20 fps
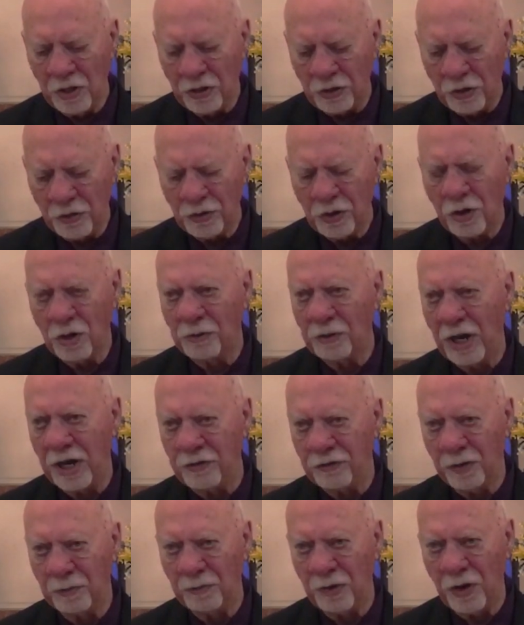You know right
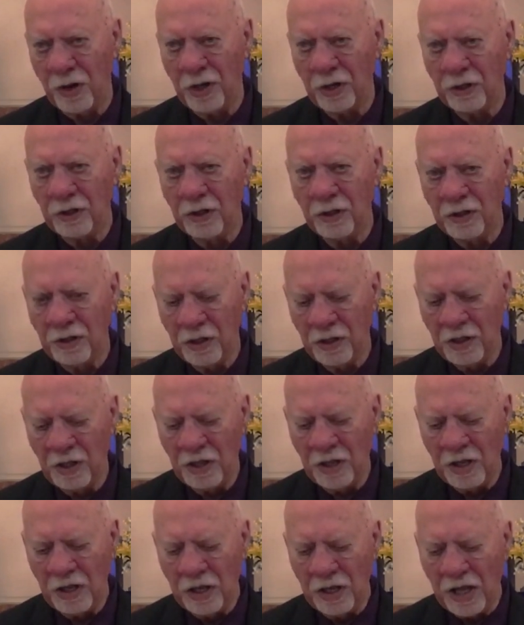from wrong,
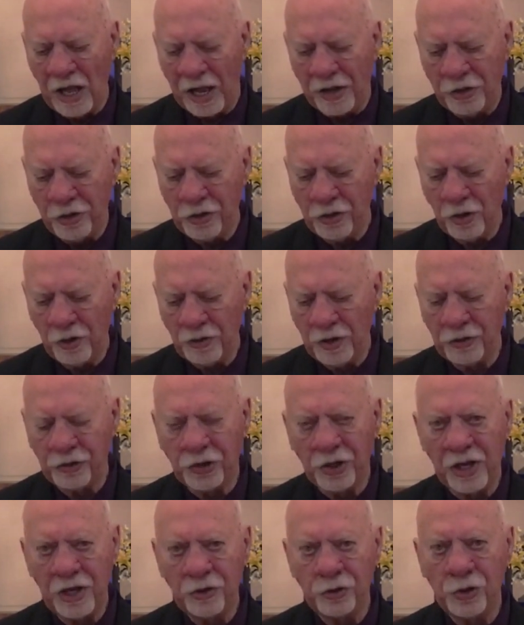and you know there's
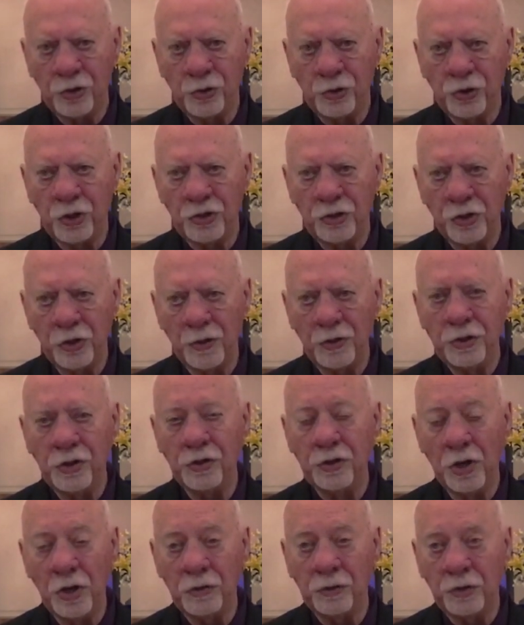things you should do and
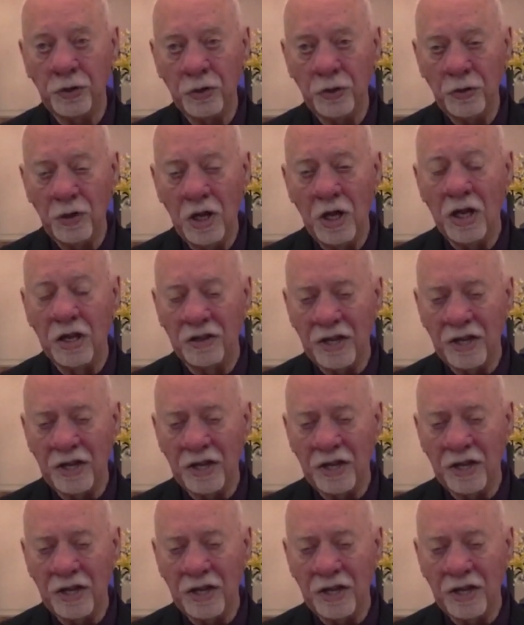you don't do.